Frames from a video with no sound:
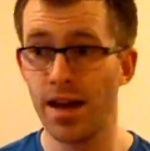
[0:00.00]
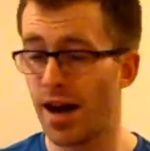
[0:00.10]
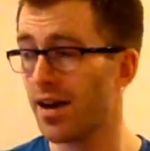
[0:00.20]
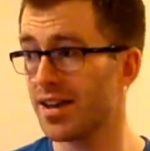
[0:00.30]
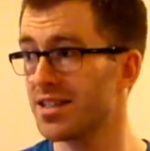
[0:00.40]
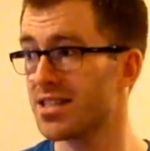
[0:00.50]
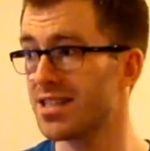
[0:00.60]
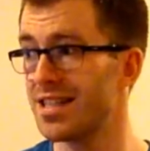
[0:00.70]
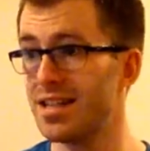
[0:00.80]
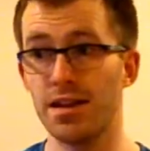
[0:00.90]
and I can
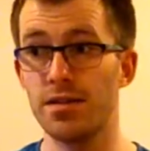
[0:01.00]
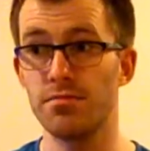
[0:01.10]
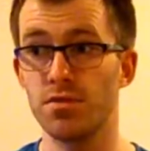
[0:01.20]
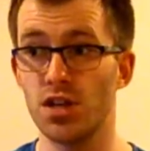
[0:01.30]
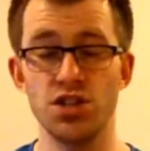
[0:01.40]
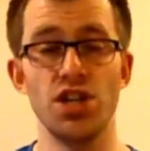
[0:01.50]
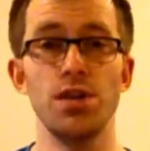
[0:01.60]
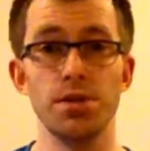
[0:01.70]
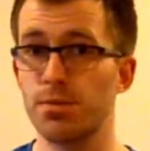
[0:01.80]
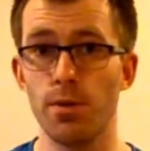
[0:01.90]
see it
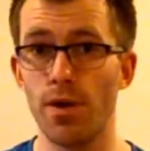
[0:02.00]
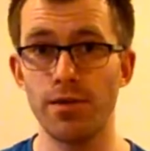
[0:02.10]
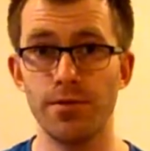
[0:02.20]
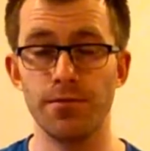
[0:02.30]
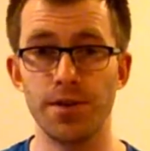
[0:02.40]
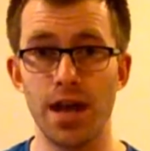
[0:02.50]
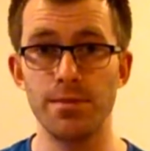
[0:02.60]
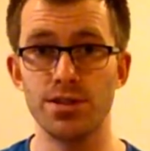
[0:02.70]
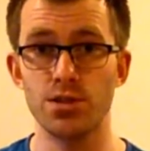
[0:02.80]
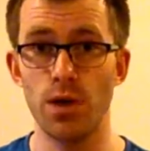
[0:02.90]
continuing to be relevant for
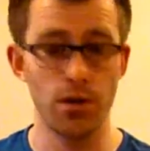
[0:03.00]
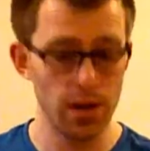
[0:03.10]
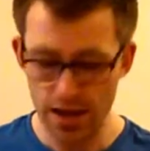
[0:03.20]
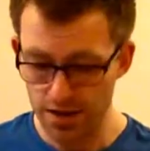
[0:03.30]
gamers as well.